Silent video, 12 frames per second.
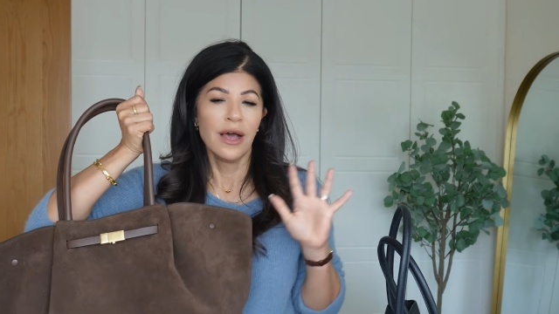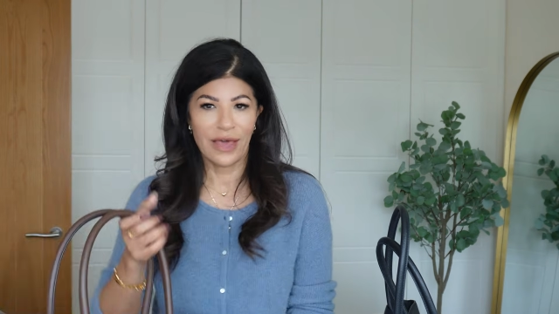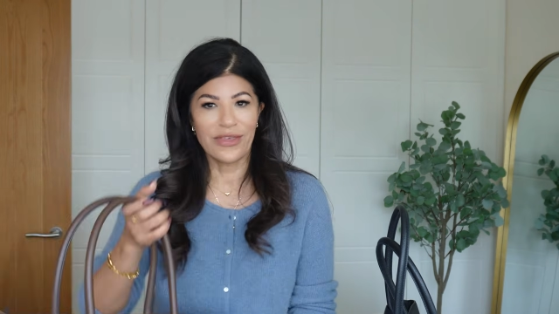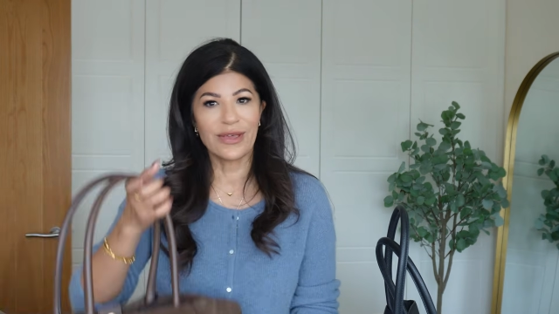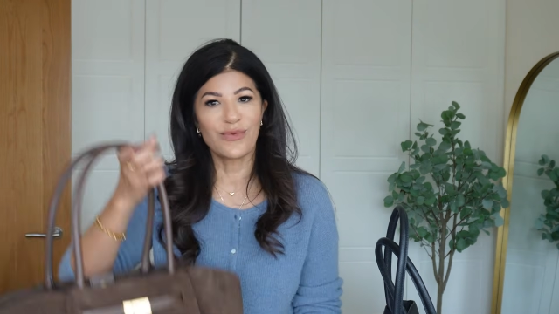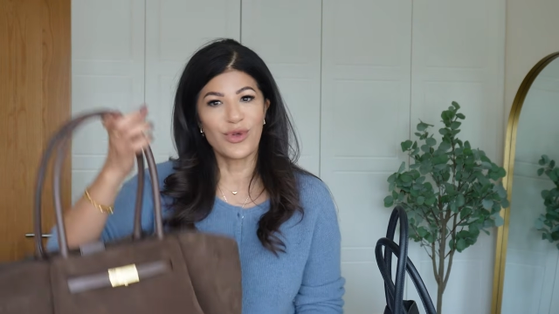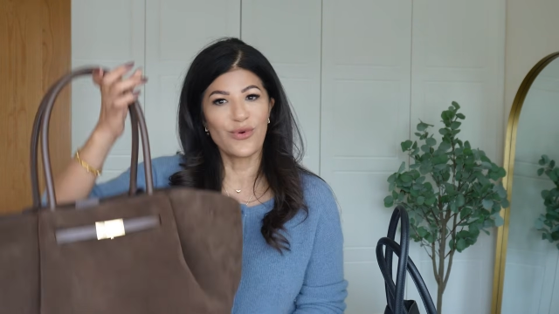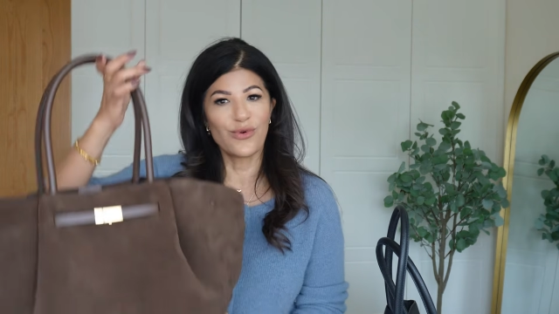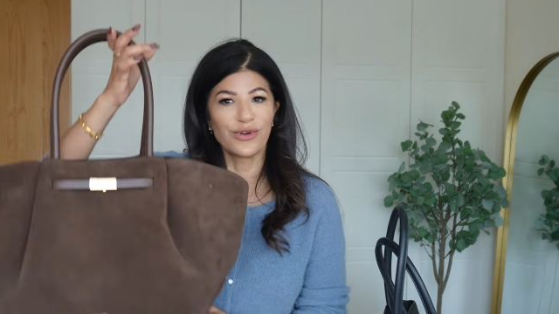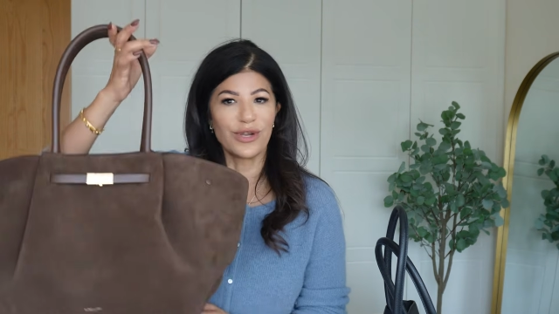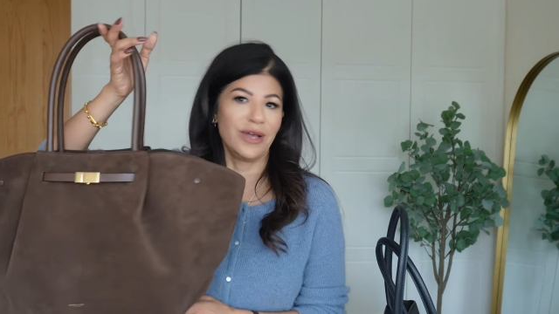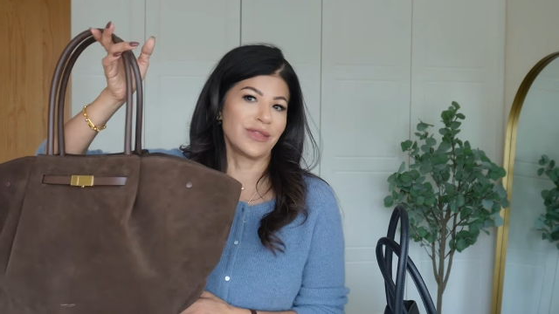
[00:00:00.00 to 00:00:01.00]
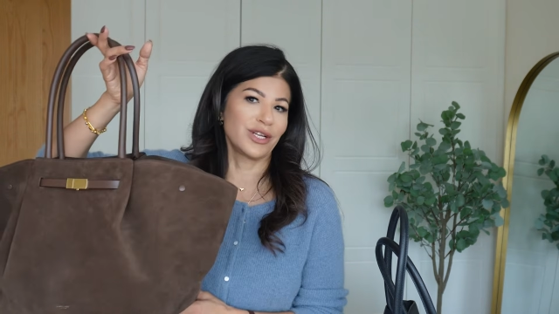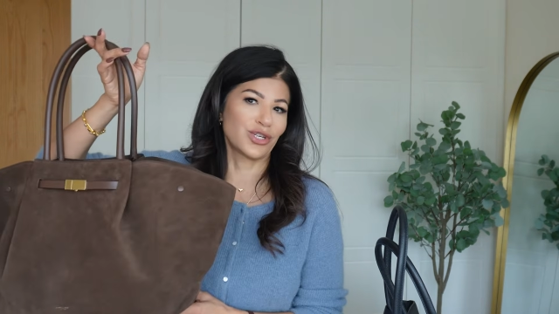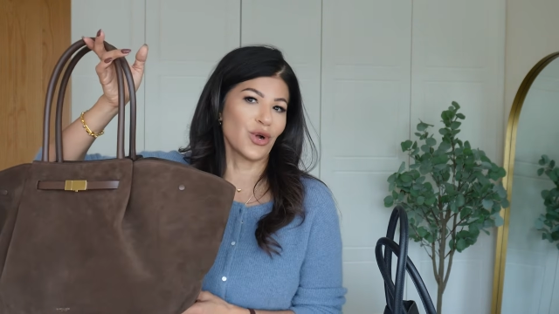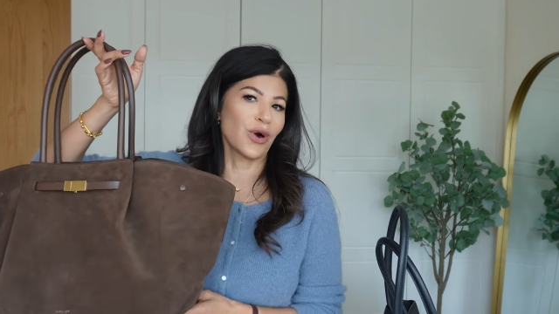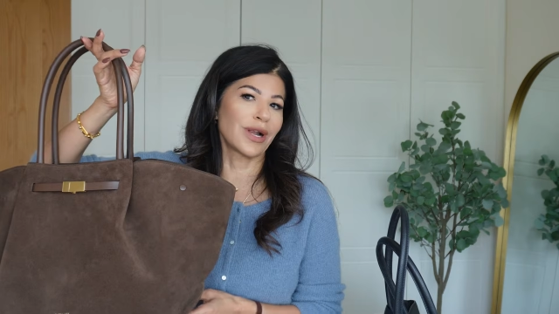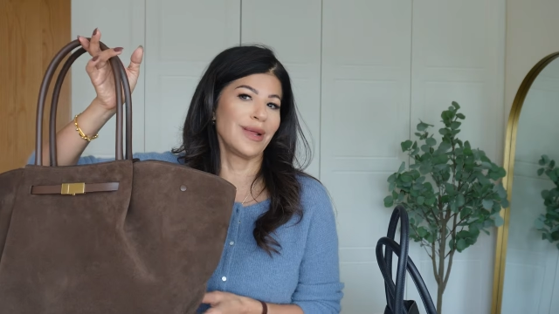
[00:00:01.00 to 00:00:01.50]
I think we all know that
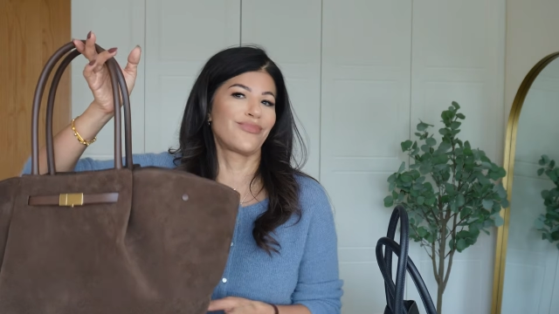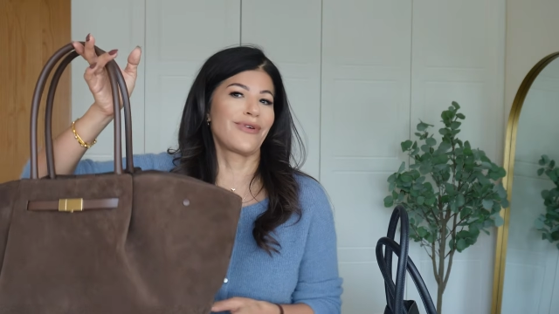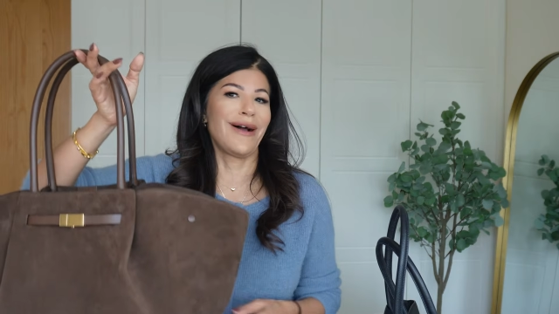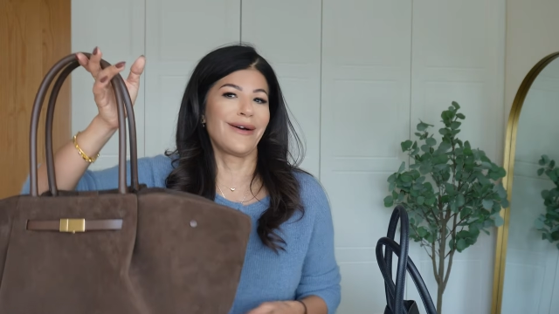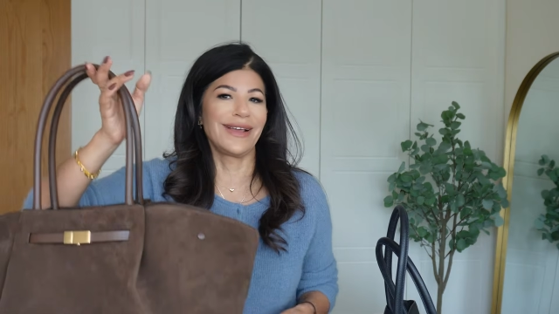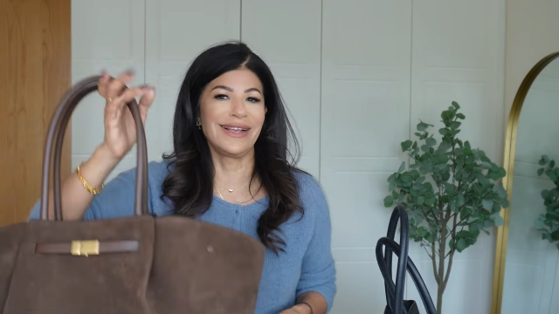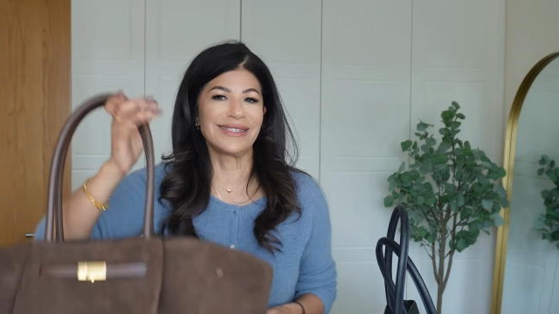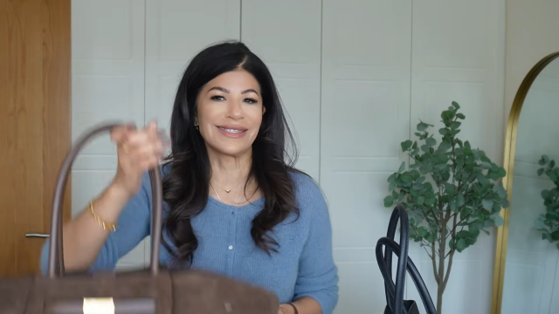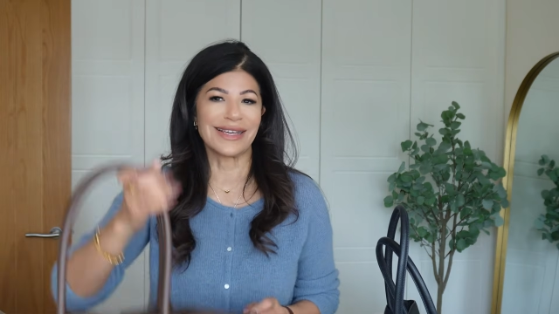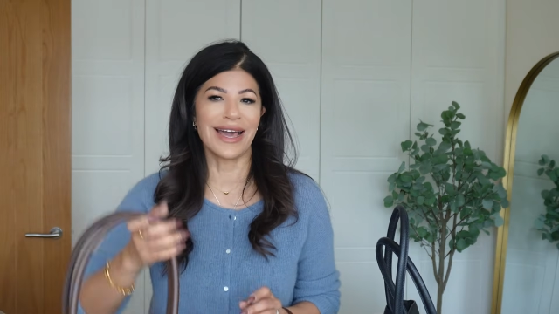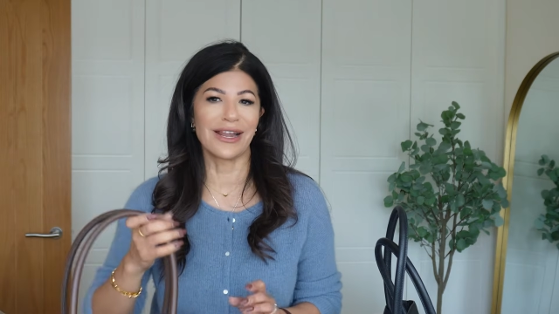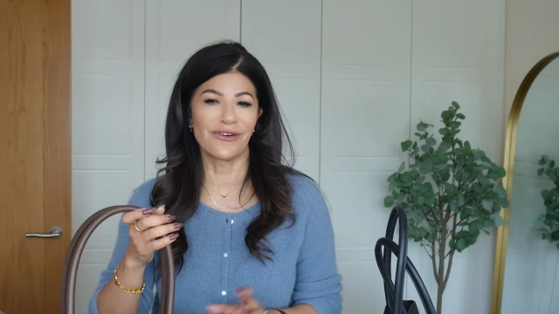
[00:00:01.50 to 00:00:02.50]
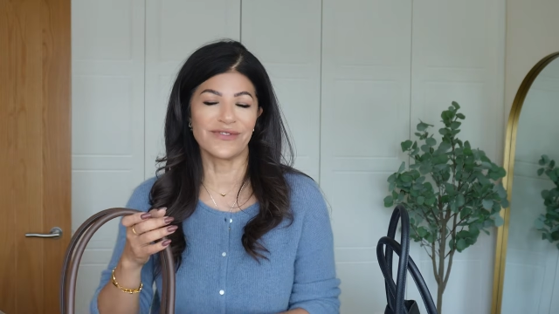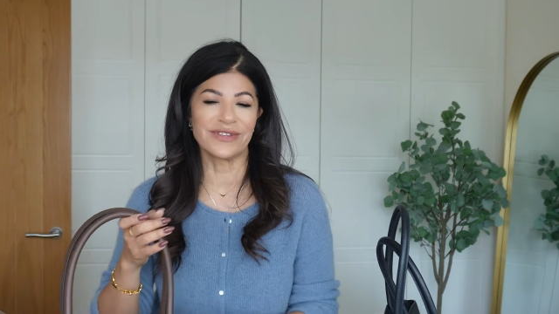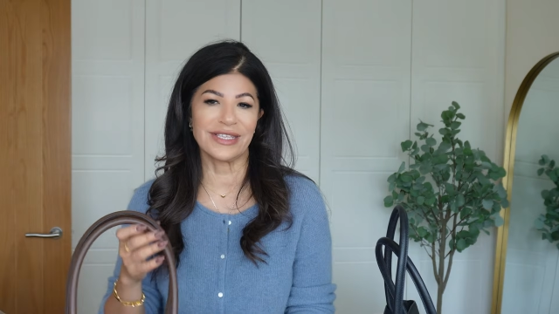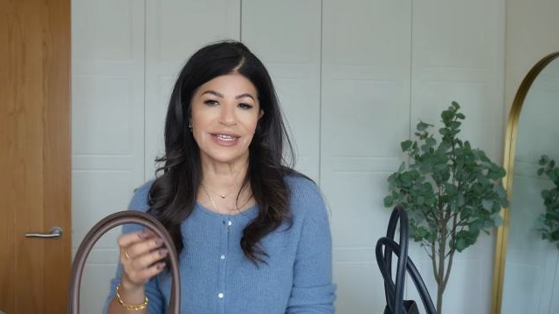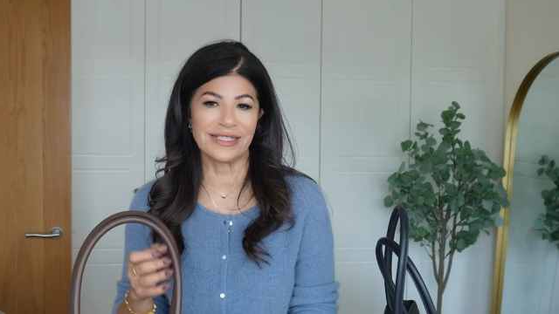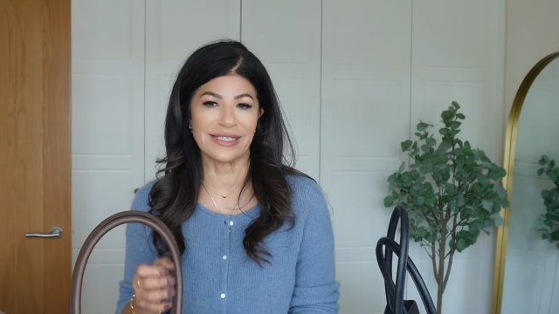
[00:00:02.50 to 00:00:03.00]
chocolate brown is the colour of the
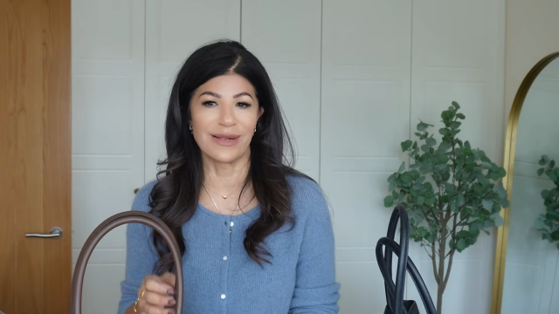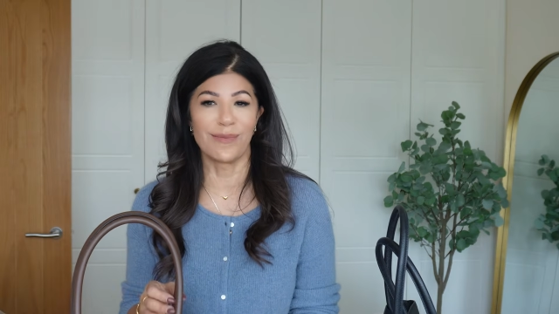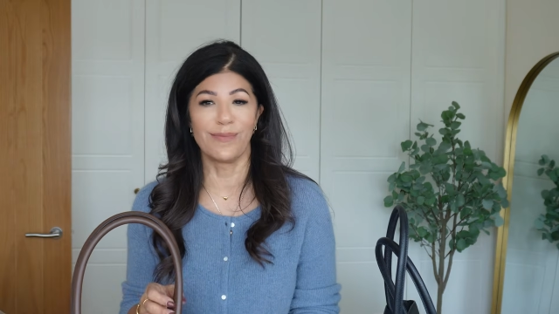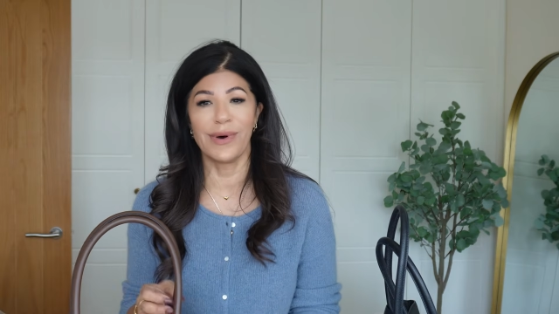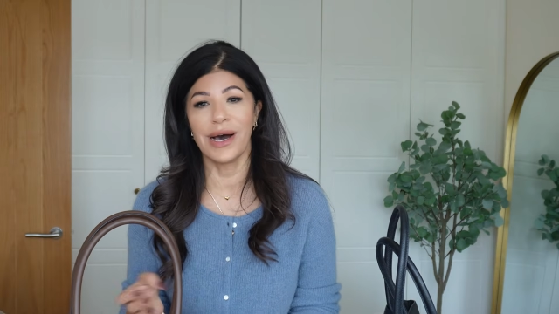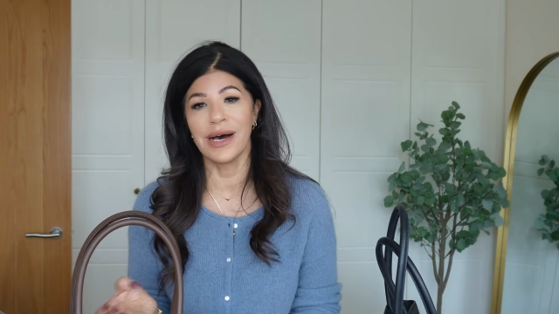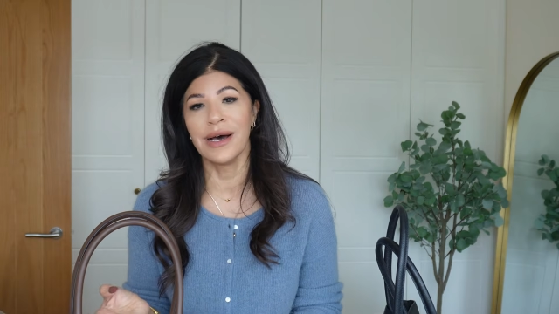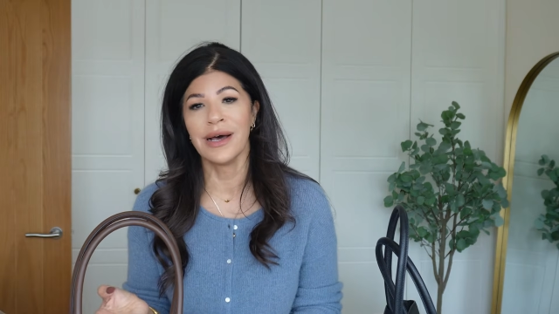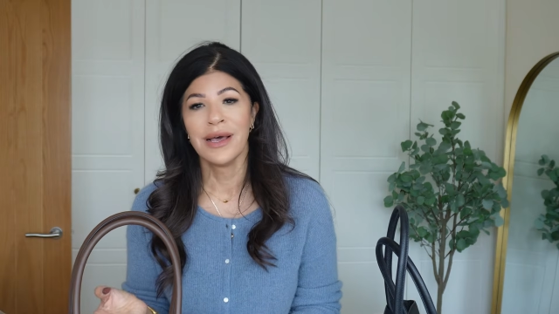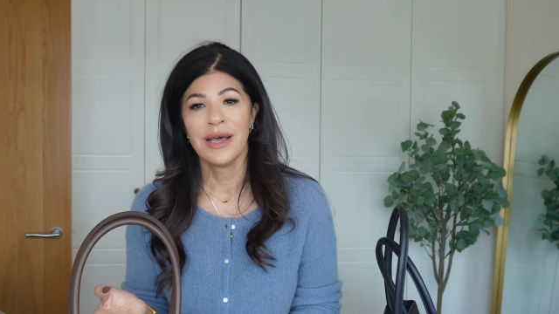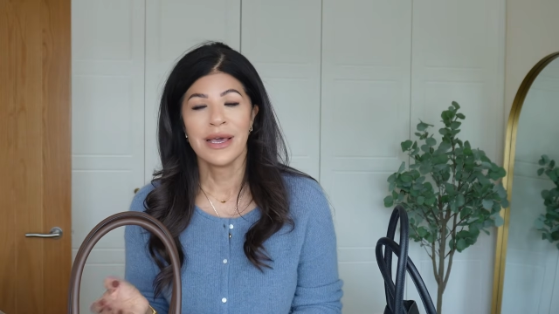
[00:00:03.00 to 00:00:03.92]
season, but